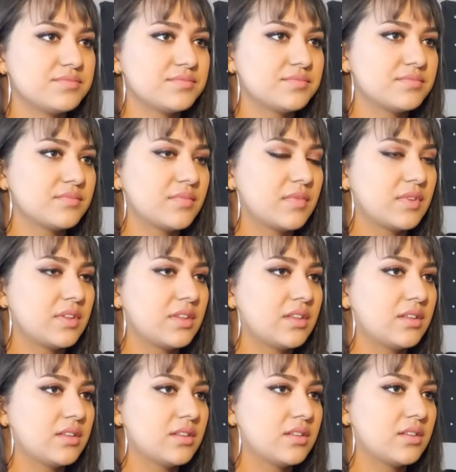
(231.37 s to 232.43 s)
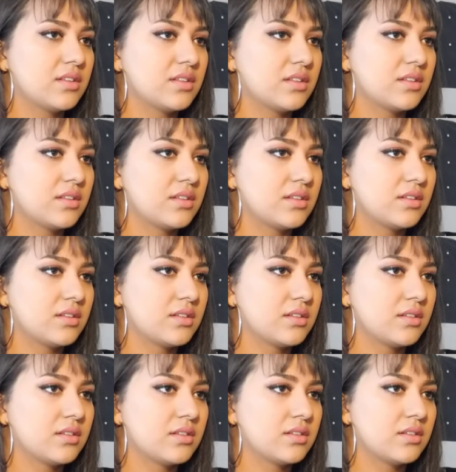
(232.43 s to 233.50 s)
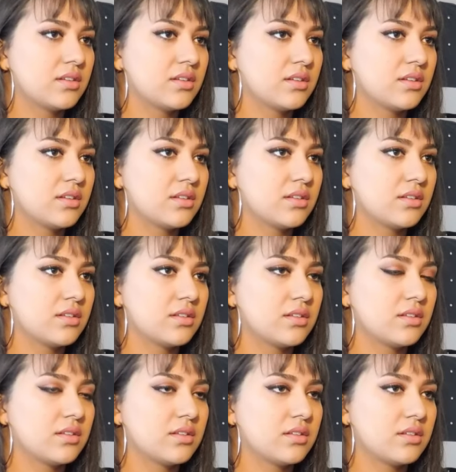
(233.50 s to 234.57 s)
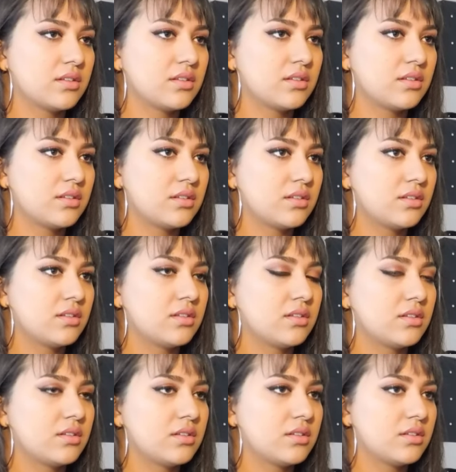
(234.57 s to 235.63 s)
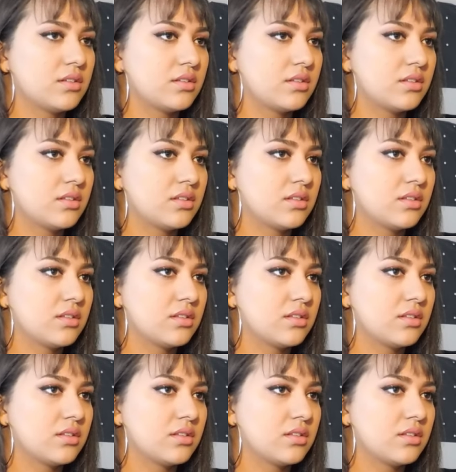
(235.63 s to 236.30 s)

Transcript: (silence)